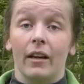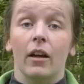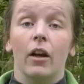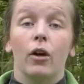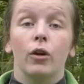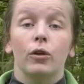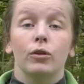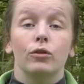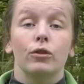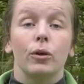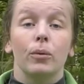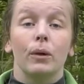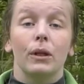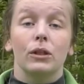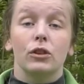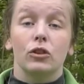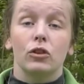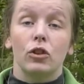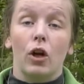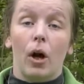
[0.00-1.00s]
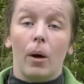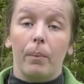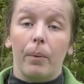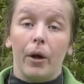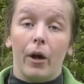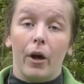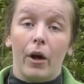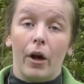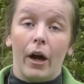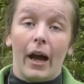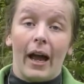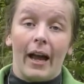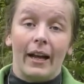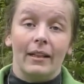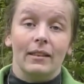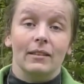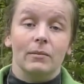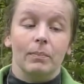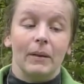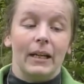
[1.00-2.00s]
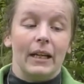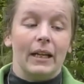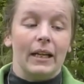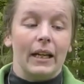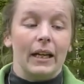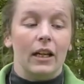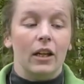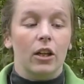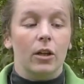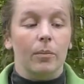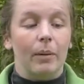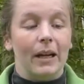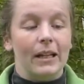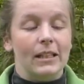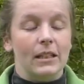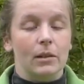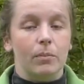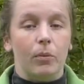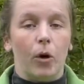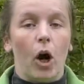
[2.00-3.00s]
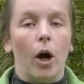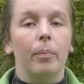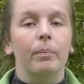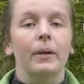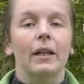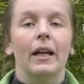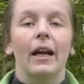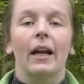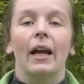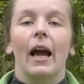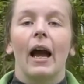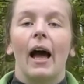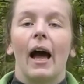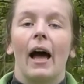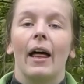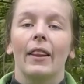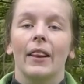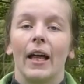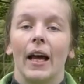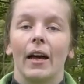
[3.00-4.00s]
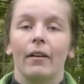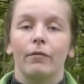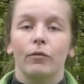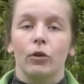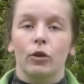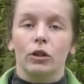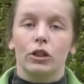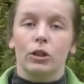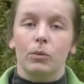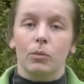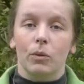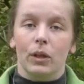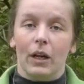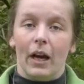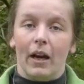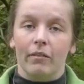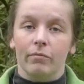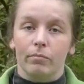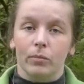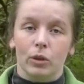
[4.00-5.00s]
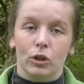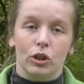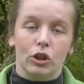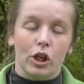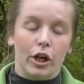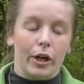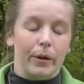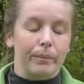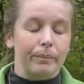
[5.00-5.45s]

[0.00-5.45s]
So it'd stop her eggs being incubated properly, and therefore she wouldn't have much